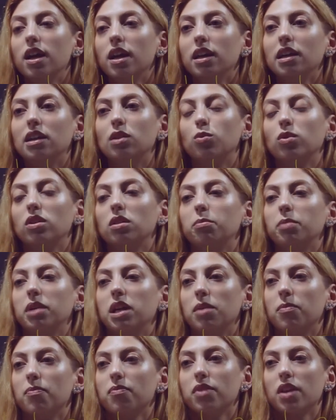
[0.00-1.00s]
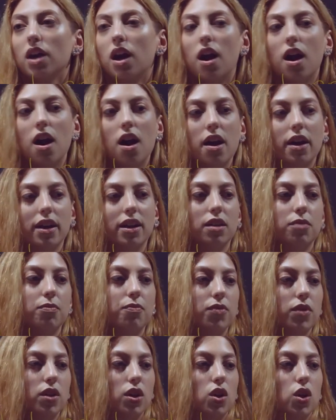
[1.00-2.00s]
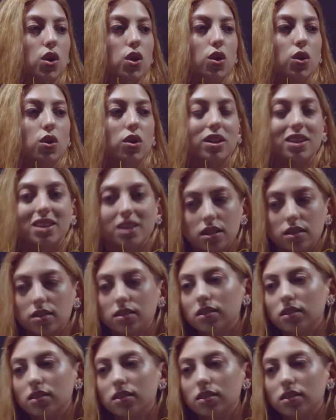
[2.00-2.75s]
It will be I cooked,